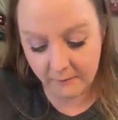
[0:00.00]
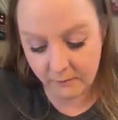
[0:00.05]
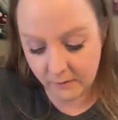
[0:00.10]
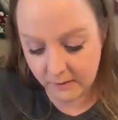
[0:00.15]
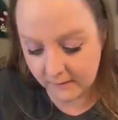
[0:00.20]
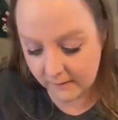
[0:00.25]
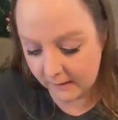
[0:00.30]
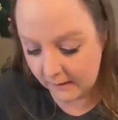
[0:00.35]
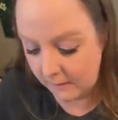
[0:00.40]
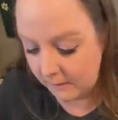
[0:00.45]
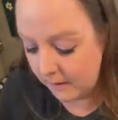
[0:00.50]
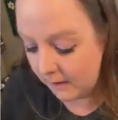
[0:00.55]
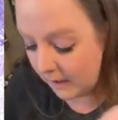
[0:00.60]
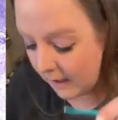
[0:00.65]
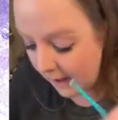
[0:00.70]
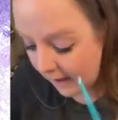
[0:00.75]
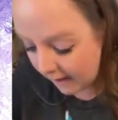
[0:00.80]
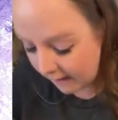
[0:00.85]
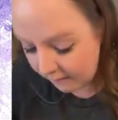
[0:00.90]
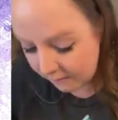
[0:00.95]
every time
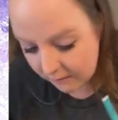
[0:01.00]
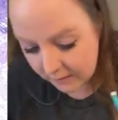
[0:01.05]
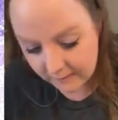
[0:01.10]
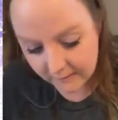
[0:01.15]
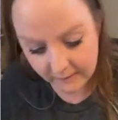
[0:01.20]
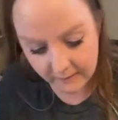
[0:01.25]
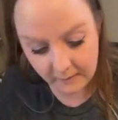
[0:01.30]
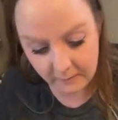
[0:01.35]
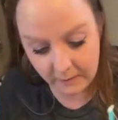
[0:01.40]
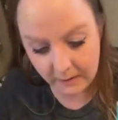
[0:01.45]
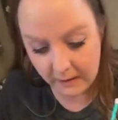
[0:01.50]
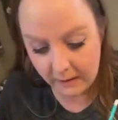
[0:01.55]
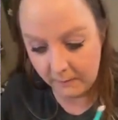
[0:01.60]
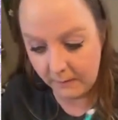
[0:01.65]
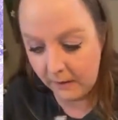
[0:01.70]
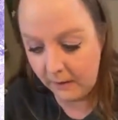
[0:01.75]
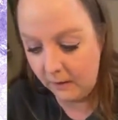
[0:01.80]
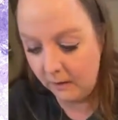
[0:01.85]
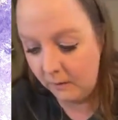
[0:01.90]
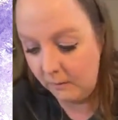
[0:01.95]
I
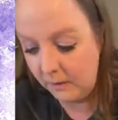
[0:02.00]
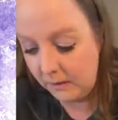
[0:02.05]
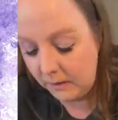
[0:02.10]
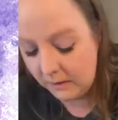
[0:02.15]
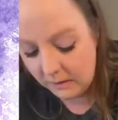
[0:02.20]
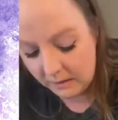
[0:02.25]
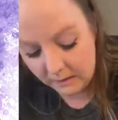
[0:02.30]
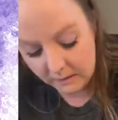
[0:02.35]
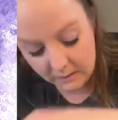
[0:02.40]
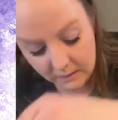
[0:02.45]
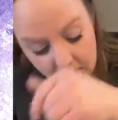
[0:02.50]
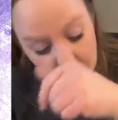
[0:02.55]
get paint on me.